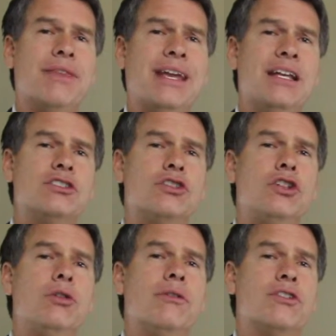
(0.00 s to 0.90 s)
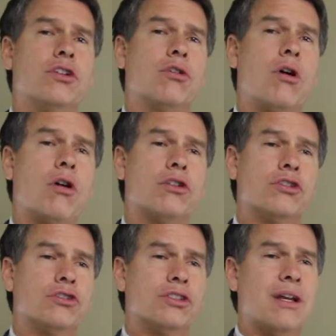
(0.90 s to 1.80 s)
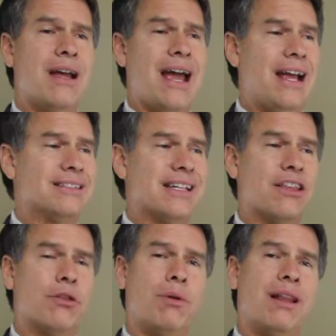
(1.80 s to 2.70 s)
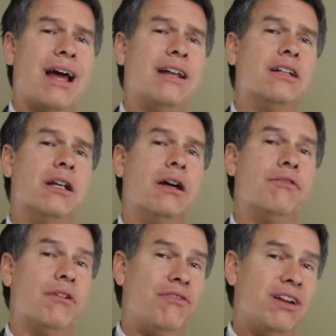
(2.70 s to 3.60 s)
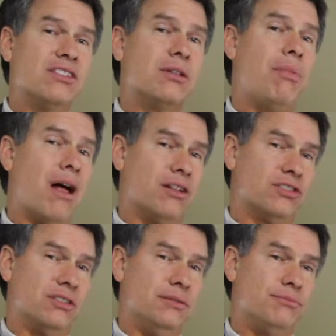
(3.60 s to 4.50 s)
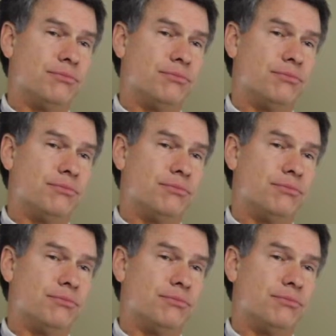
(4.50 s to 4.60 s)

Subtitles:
The Institute of Internal Auditors has a 3-line of defense policy,